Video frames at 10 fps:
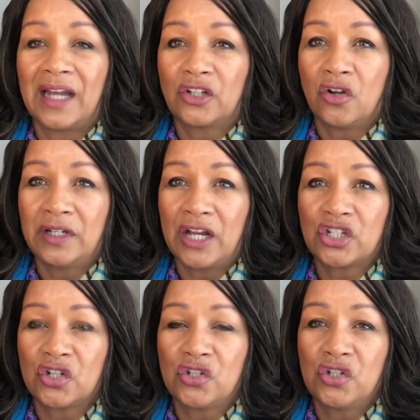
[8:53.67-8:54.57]

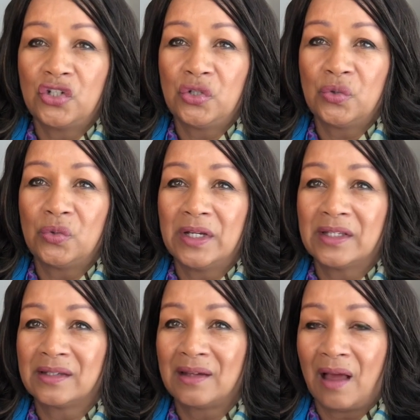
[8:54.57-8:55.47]
connection to you
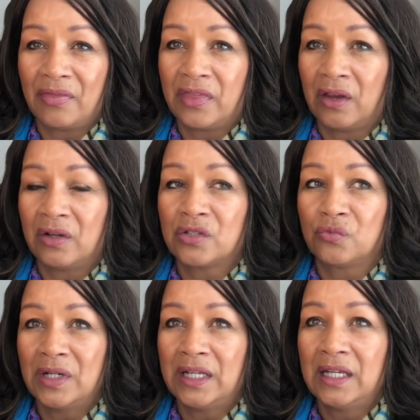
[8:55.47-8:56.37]
is not there. It's
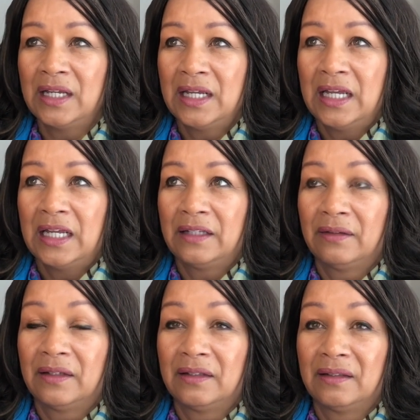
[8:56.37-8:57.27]
really,
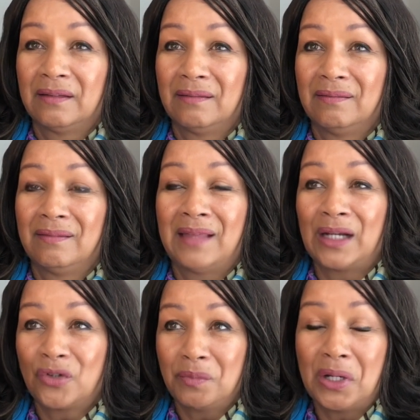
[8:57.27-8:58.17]

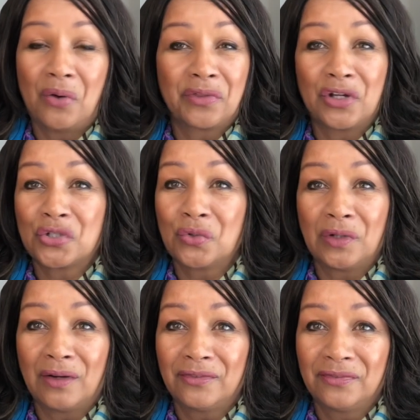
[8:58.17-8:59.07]
that could be how they show
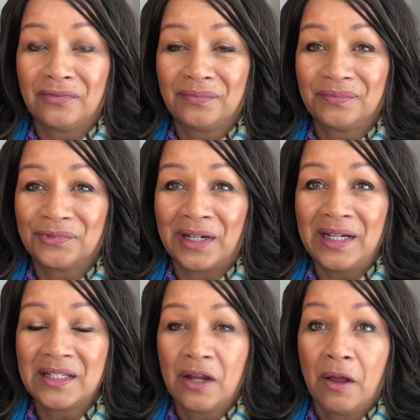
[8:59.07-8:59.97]
love,
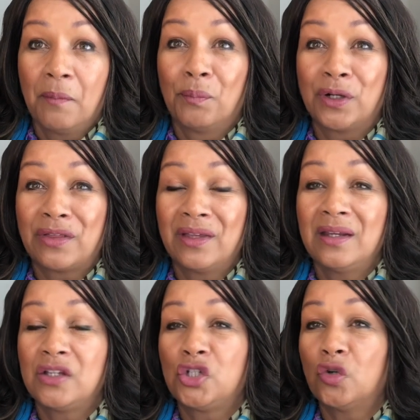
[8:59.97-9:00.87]
right? But the thing
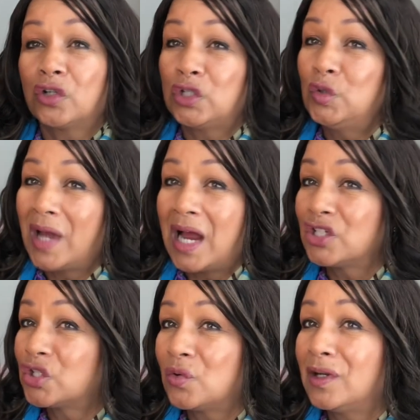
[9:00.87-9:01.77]
is, you can't
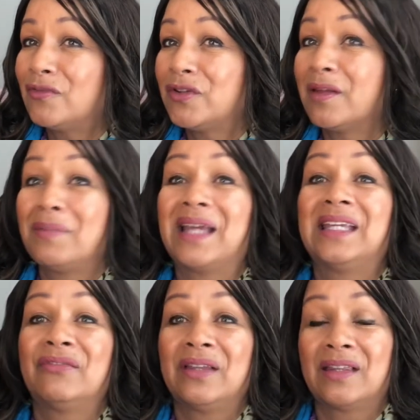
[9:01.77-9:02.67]
show love to them by
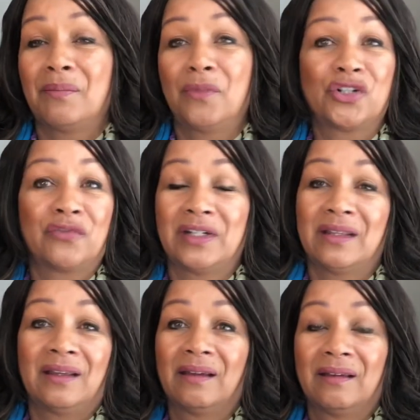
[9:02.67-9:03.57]
giving them much of
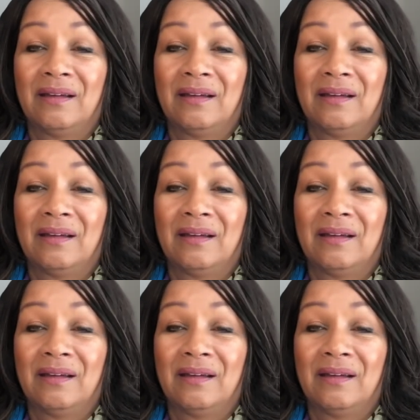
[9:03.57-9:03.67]
anything,